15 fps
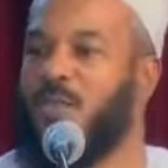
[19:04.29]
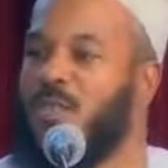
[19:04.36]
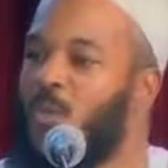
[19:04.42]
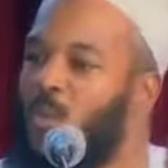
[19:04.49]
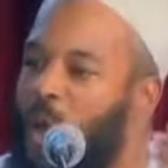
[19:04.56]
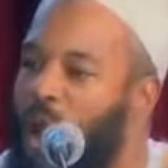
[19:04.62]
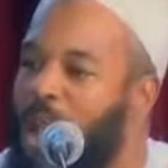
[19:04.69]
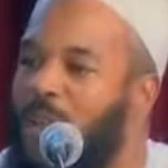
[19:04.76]
This
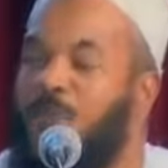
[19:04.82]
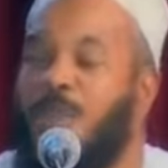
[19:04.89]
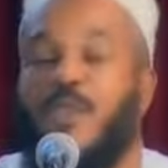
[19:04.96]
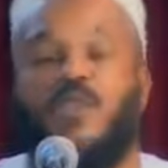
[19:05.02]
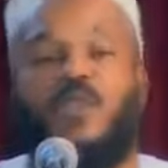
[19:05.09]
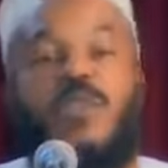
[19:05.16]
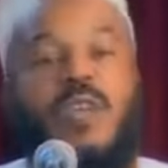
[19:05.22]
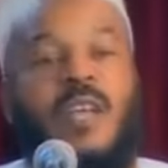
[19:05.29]
was the way of
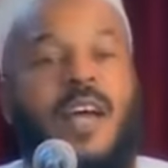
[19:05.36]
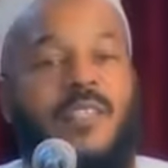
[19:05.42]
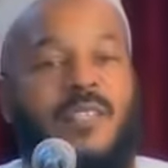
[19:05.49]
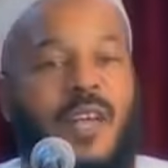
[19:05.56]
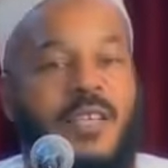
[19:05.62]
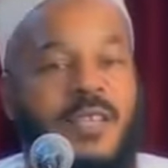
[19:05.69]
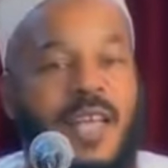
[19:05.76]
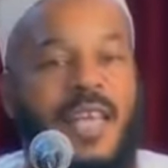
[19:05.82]

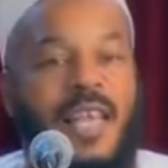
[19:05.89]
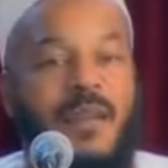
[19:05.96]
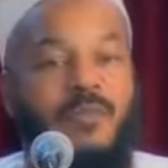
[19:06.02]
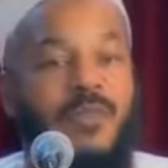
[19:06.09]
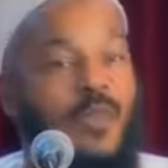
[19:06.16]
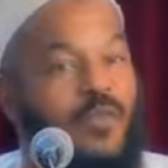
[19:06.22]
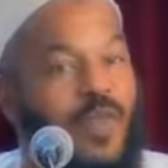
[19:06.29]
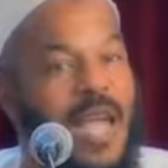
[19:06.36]
Rasulullah sallallahu alaihi wasallam.